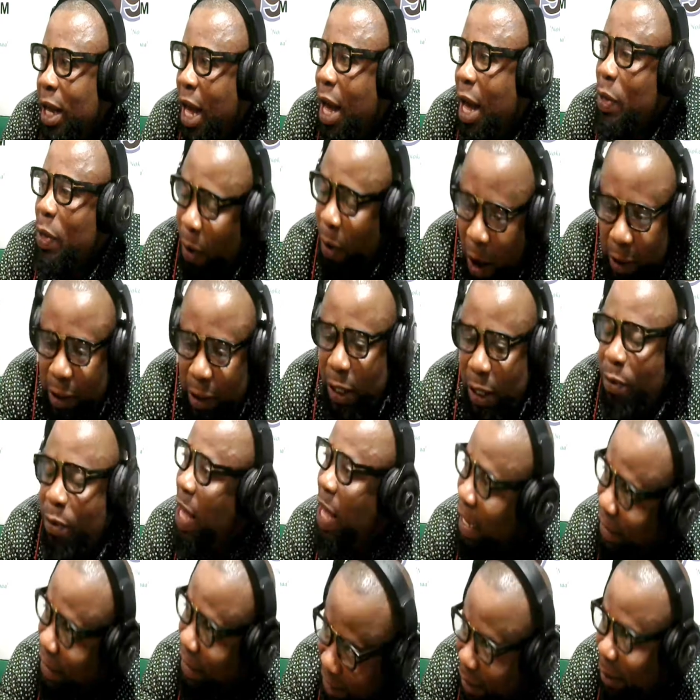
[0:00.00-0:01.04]
Because if
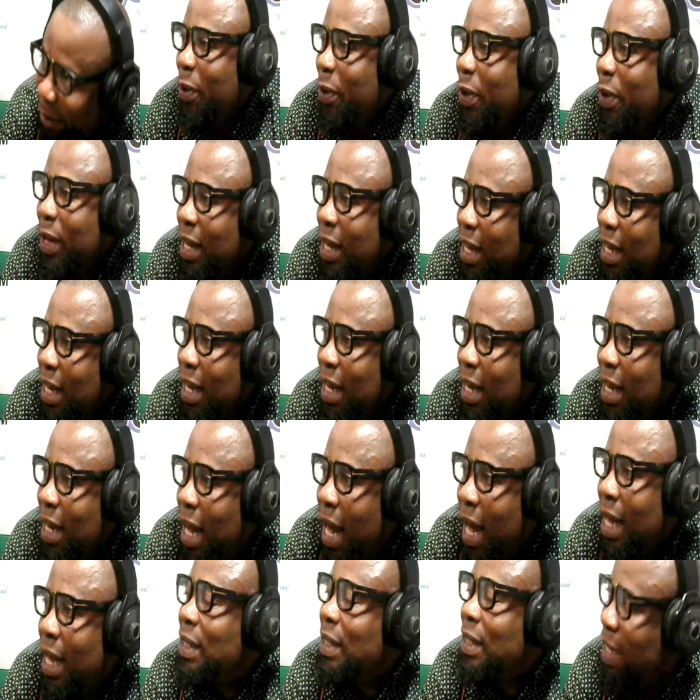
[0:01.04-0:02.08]
you are no,
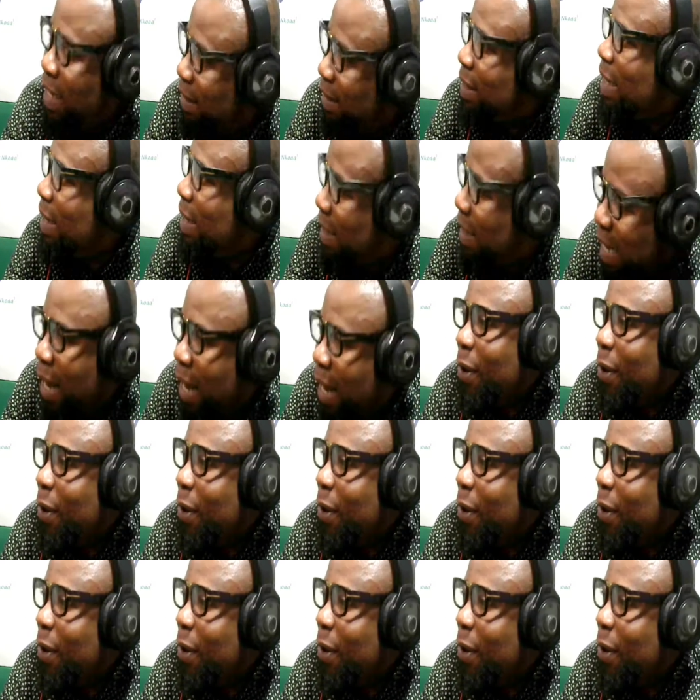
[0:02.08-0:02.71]
said your city, you